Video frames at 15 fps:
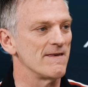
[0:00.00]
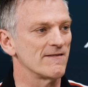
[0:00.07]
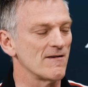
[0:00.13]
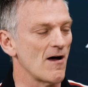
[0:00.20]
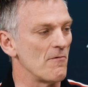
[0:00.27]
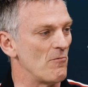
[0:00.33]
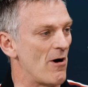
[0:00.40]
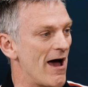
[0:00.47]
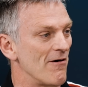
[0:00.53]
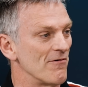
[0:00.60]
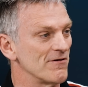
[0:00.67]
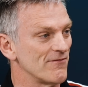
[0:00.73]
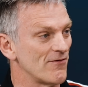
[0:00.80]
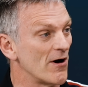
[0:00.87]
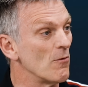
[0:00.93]
This time
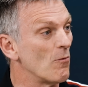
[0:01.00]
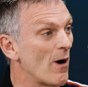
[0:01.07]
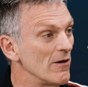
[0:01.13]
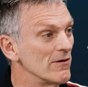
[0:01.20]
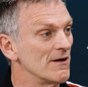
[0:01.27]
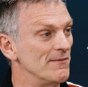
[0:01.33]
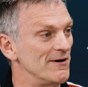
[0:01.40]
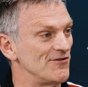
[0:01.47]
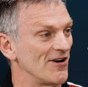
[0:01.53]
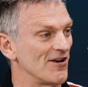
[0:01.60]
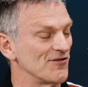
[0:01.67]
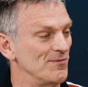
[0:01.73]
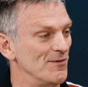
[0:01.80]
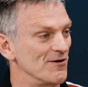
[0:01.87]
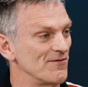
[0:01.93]
round, a very welcome
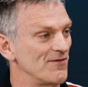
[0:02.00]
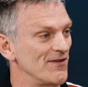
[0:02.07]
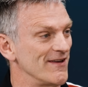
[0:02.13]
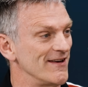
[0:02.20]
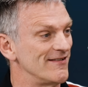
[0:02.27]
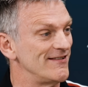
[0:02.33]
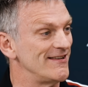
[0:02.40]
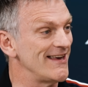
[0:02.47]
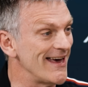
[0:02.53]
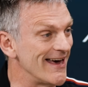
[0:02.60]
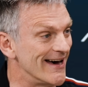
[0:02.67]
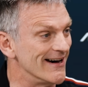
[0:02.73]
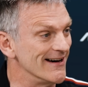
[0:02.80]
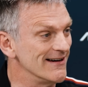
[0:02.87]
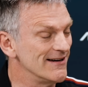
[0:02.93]
adjustment for this
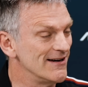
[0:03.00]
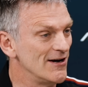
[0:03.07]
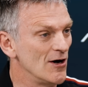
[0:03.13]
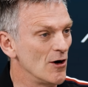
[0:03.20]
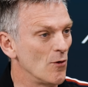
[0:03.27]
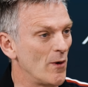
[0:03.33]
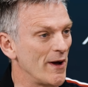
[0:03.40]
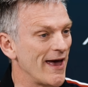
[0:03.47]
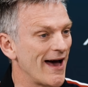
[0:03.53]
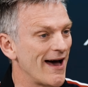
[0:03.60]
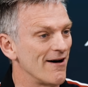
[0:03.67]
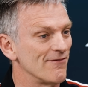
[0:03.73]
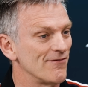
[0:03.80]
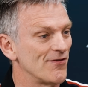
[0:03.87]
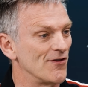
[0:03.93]
year. We
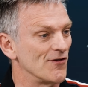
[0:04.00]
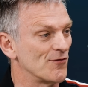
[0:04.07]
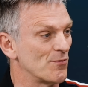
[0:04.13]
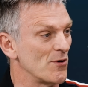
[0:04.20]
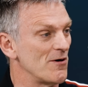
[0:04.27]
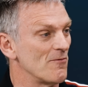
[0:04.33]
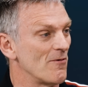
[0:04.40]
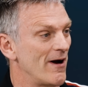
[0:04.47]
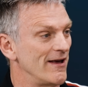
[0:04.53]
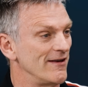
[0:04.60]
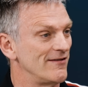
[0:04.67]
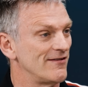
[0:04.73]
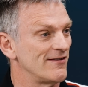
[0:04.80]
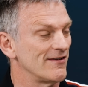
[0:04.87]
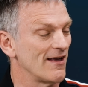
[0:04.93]
have the sprint
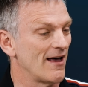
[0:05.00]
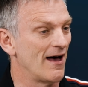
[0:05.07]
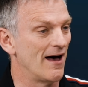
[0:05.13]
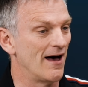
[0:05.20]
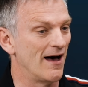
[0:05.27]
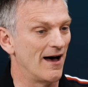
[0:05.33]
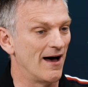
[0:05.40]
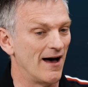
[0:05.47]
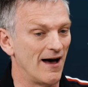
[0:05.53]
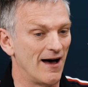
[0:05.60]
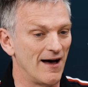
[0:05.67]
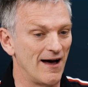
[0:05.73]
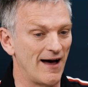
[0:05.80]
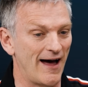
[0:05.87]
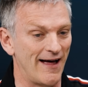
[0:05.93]
race uh,
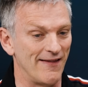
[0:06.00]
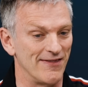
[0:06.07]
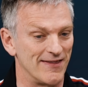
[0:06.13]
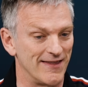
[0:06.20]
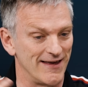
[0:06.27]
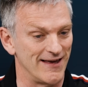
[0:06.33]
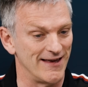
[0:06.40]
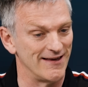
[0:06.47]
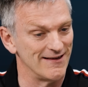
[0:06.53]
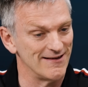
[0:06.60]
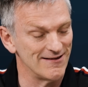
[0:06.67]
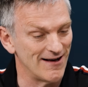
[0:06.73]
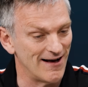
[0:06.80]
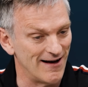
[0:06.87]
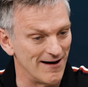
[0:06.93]
and the
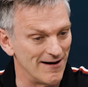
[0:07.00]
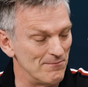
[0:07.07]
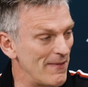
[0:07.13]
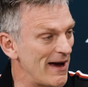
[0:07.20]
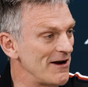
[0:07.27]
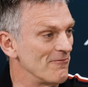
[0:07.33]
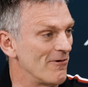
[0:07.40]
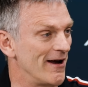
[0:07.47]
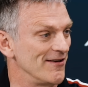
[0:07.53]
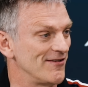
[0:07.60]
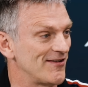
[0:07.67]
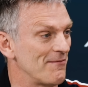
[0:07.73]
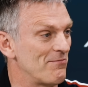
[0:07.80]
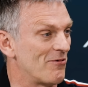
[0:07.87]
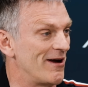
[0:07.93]
uh, main race
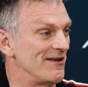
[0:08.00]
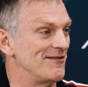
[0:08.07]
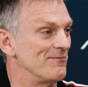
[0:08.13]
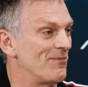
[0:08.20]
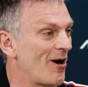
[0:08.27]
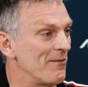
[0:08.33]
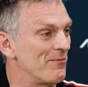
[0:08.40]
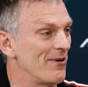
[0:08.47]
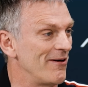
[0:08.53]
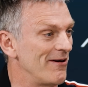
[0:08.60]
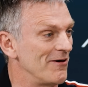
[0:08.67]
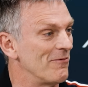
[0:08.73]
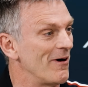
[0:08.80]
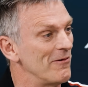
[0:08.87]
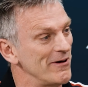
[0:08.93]
separated by a
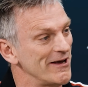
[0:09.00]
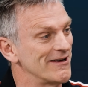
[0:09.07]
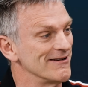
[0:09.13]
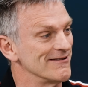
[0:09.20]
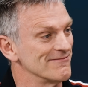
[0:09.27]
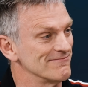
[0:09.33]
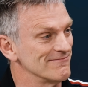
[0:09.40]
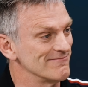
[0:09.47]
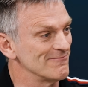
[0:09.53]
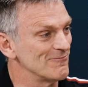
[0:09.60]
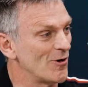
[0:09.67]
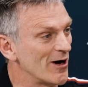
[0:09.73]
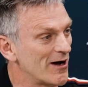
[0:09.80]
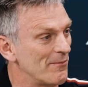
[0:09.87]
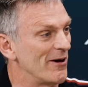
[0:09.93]
period where we can
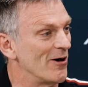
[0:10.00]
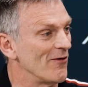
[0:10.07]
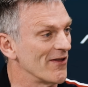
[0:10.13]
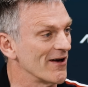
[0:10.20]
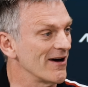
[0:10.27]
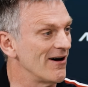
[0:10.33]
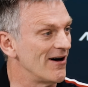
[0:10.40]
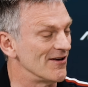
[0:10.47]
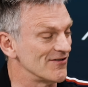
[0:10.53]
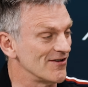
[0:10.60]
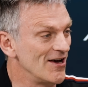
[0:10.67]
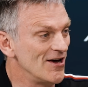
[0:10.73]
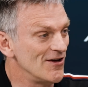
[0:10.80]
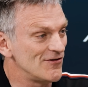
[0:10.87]
work a bit on the cars.